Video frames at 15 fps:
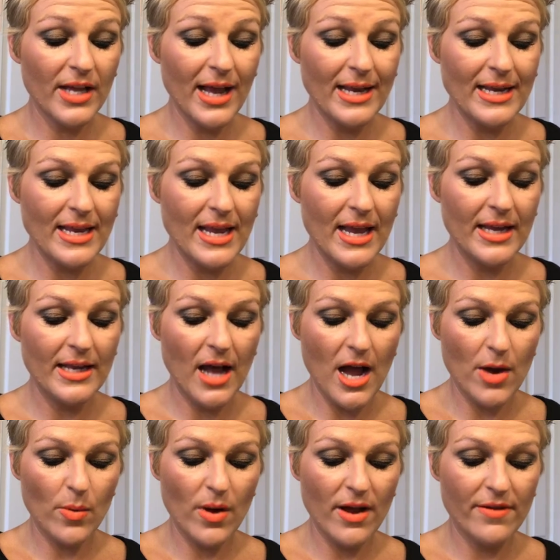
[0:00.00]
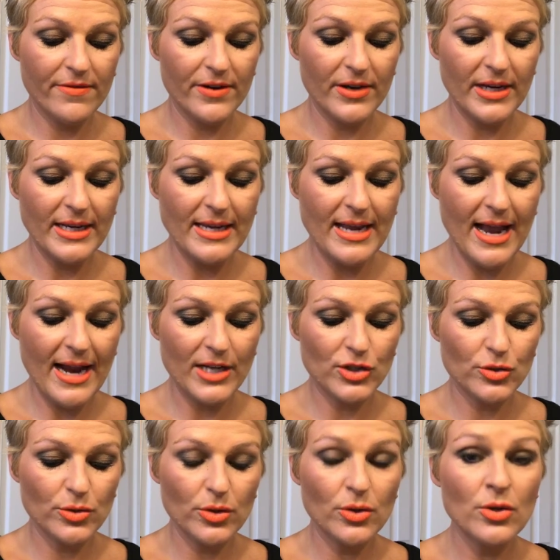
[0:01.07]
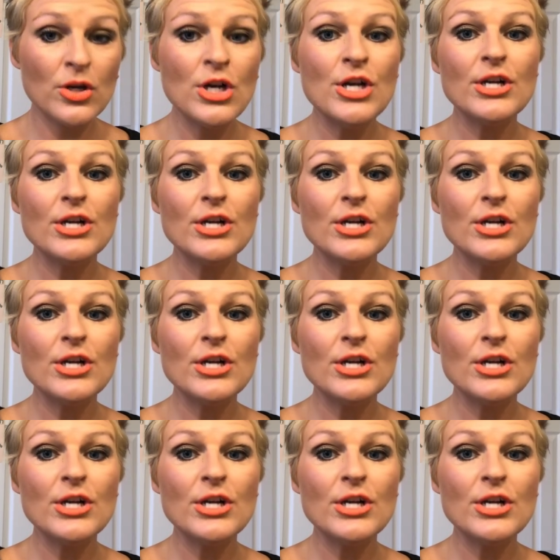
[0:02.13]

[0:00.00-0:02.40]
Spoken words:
And again, I want a very natural,